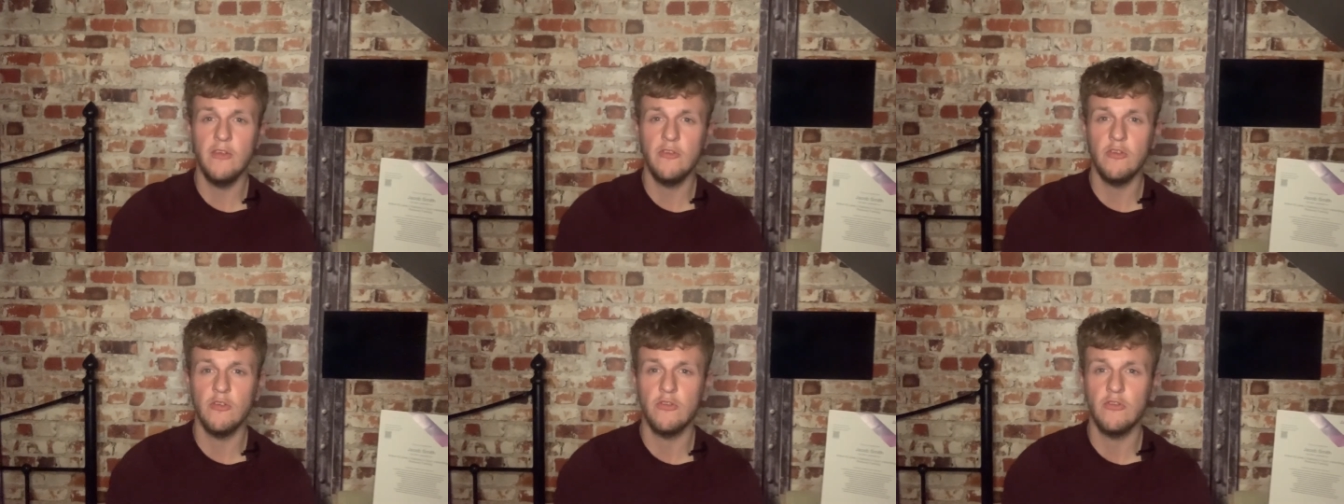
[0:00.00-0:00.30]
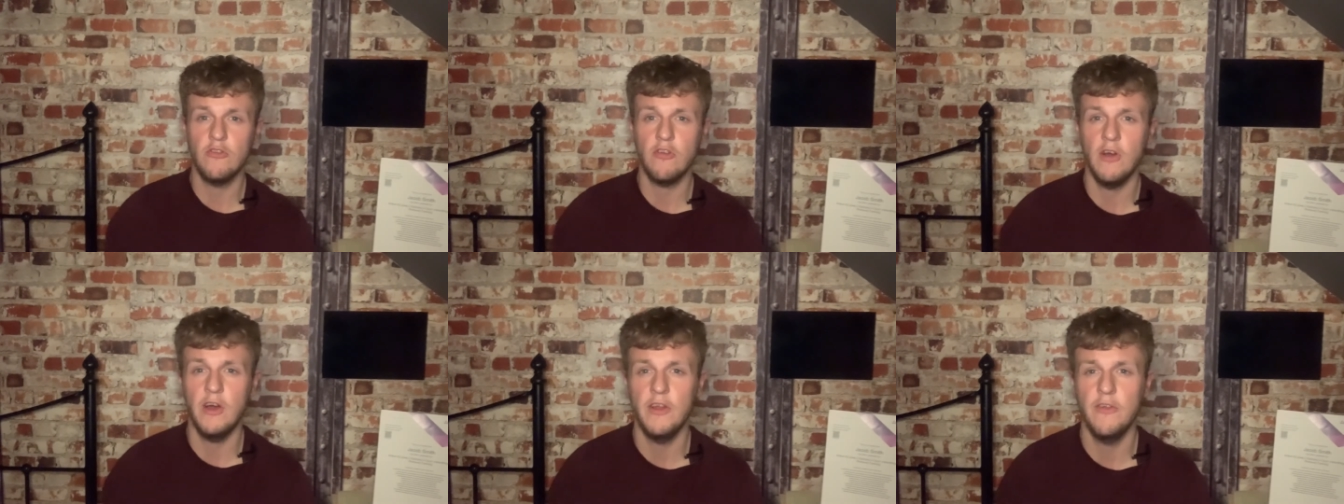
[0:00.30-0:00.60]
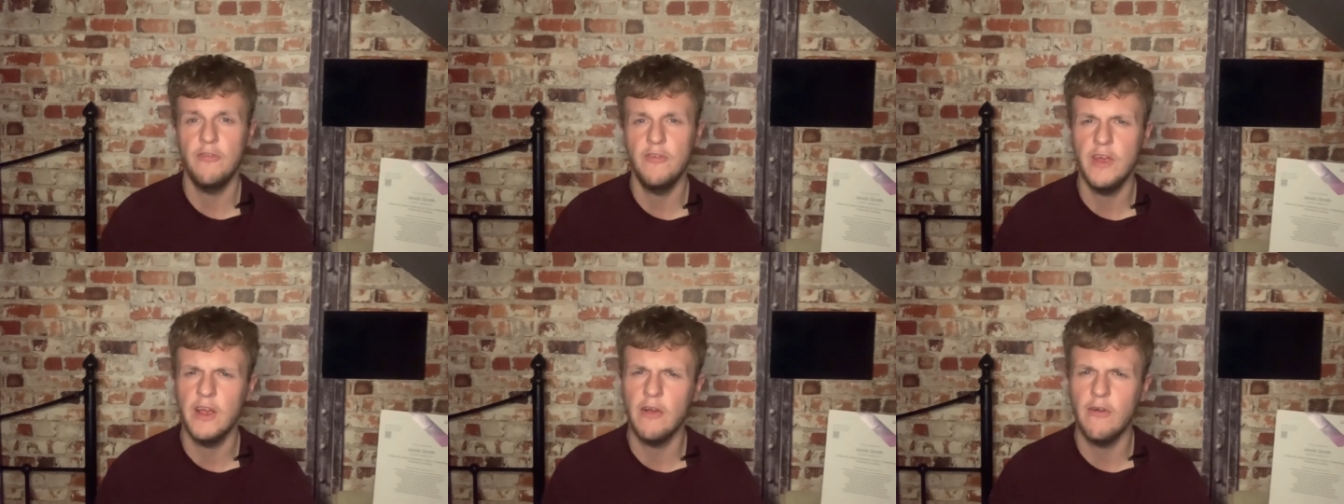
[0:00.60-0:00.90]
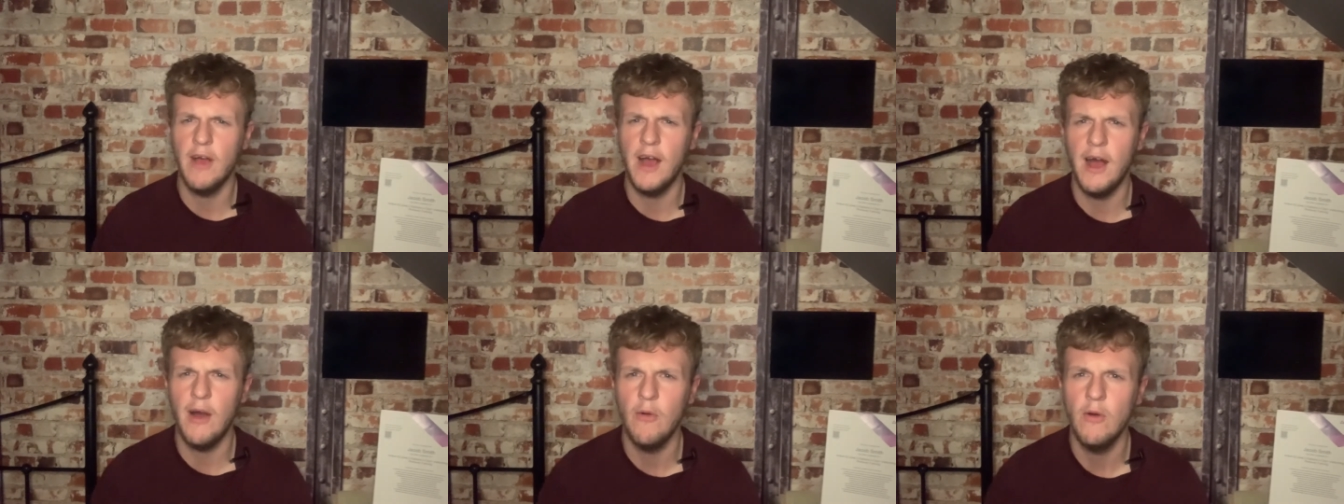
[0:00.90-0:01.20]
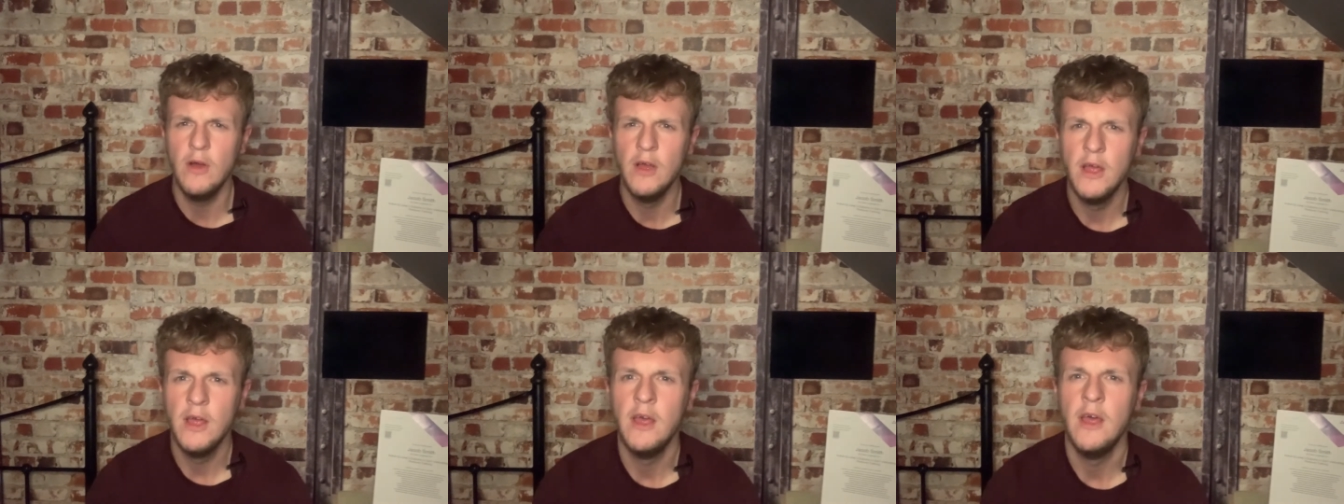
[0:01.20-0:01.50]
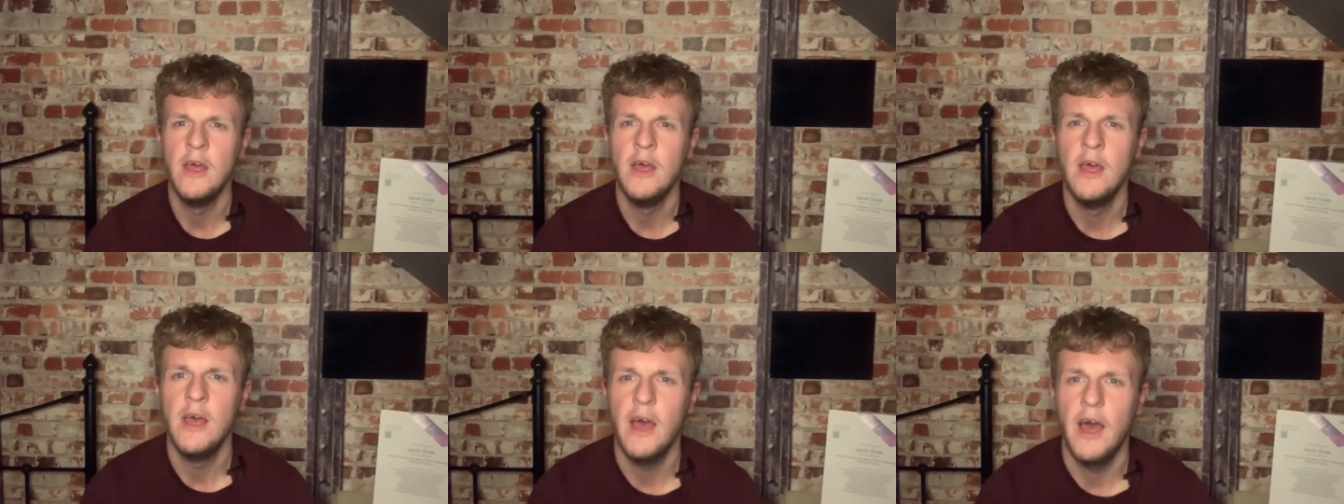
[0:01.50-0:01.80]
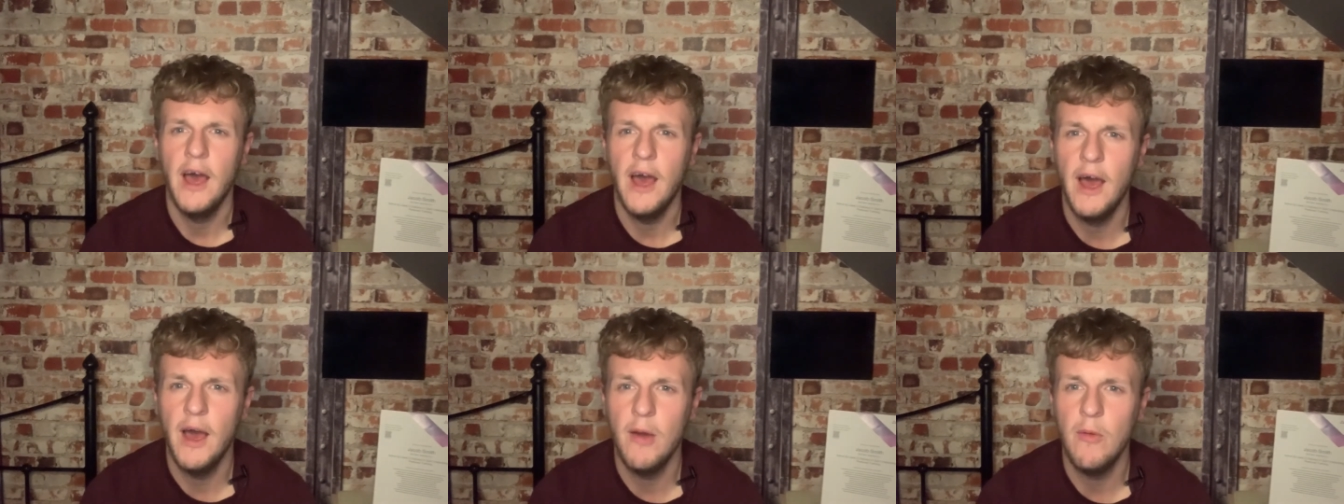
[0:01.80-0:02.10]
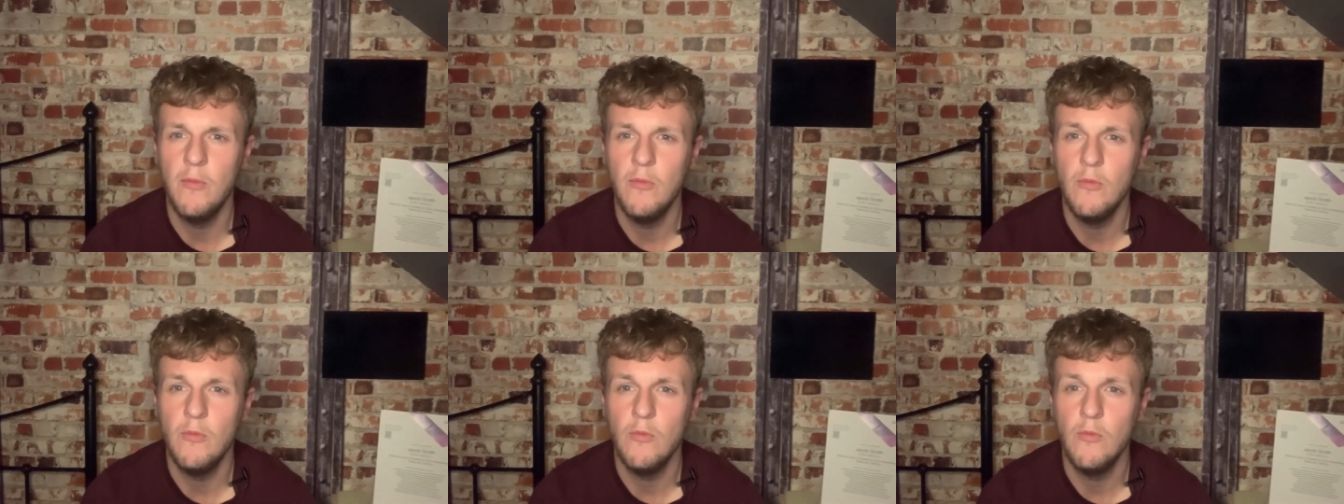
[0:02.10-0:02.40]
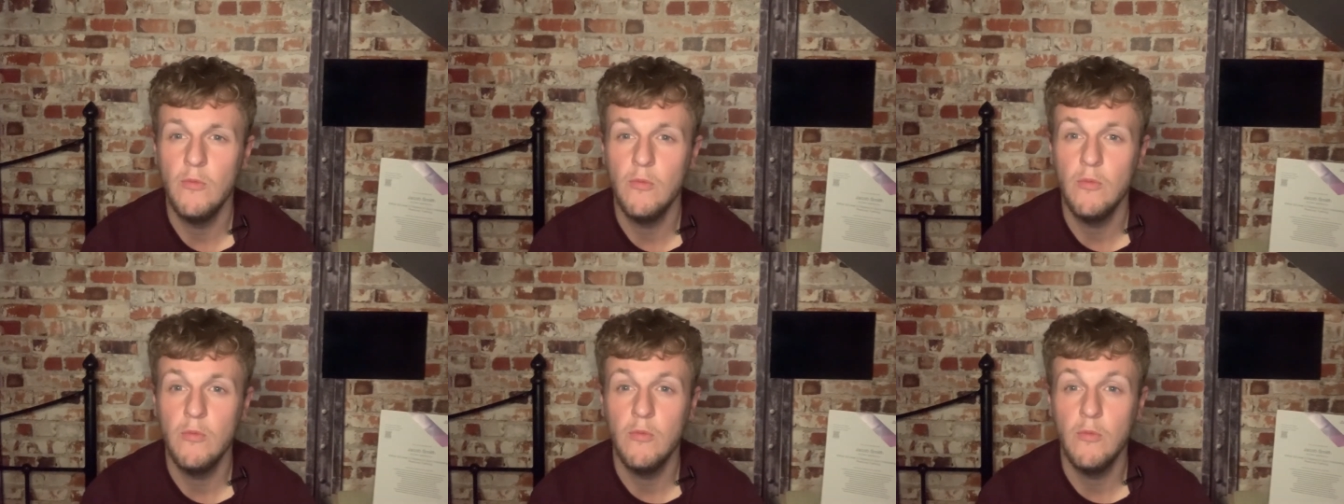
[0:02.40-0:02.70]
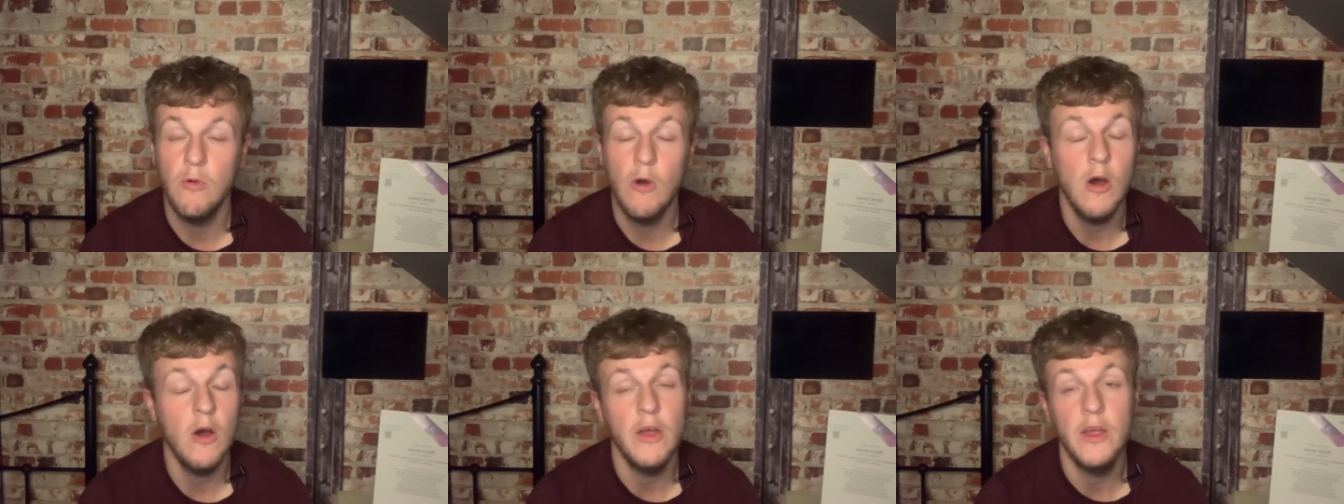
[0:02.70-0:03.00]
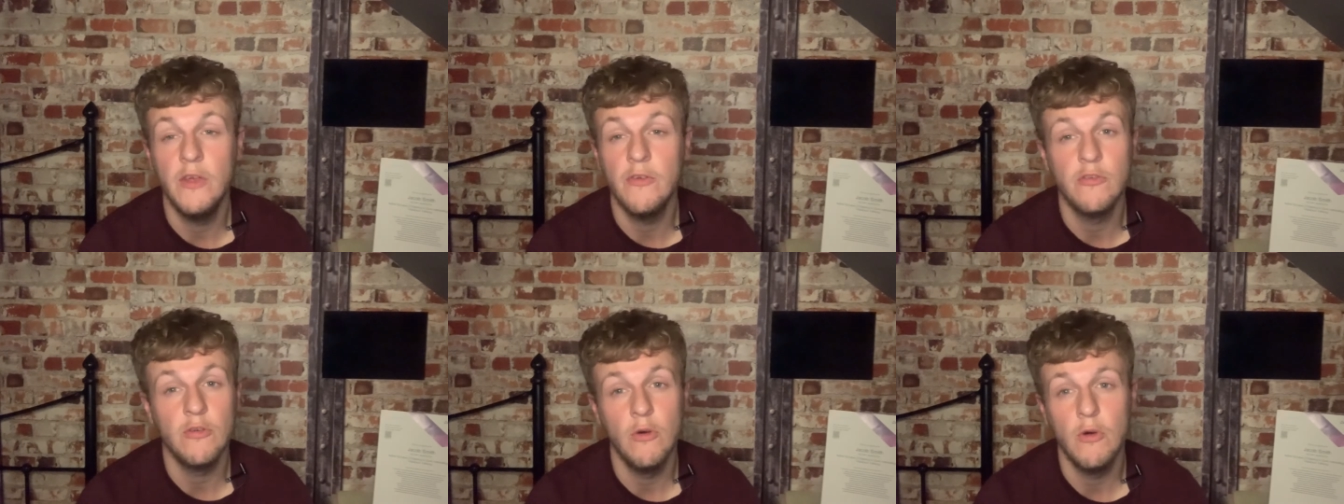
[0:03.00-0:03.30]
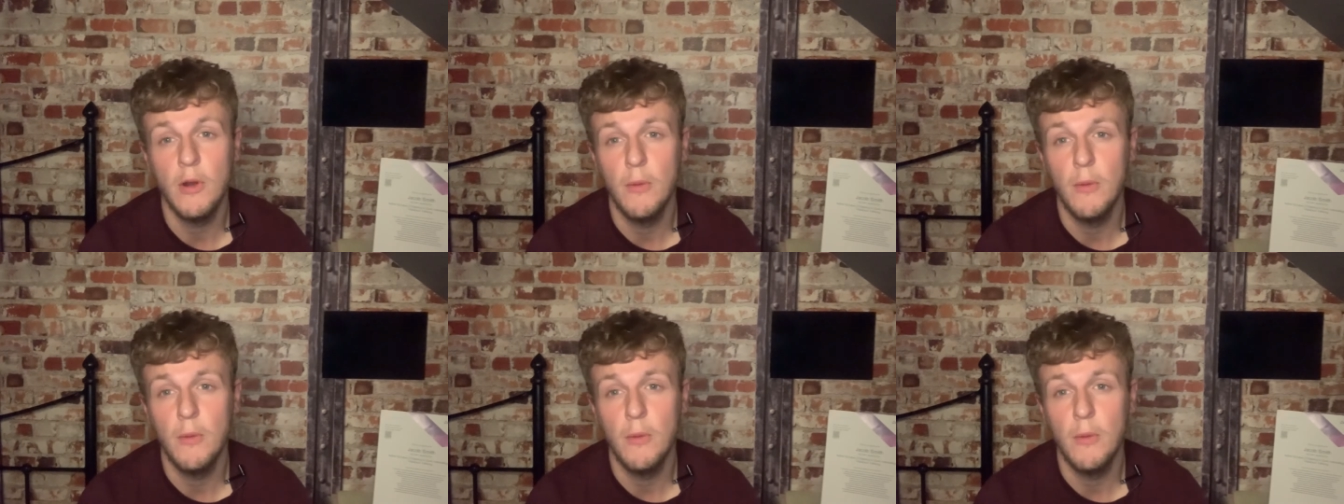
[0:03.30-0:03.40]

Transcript: just trying to figure out um, what it's all